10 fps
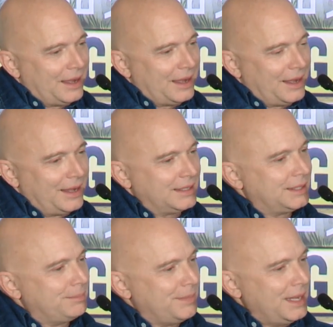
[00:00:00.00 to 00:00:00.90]
I
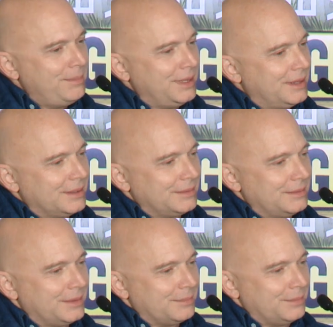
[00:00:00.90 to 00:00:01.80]
guess maybe
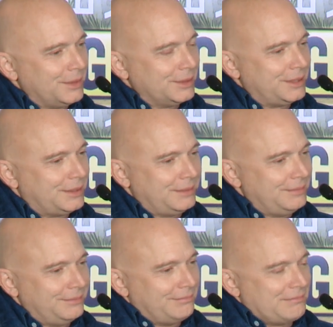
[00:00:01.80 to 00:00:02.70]
the most
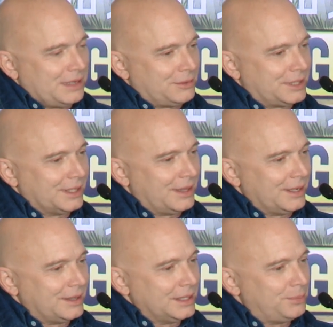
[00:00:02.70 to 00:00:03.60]
interesting
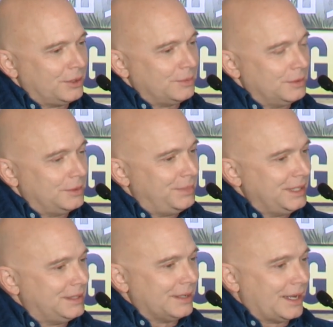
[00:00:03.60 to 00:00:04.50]
thing at this point would
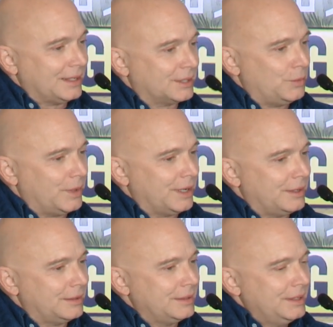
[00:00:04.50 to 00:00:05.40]
be to ask
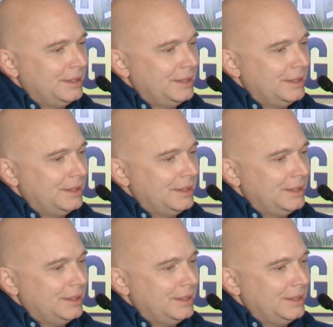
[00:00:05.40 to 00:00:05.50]
where,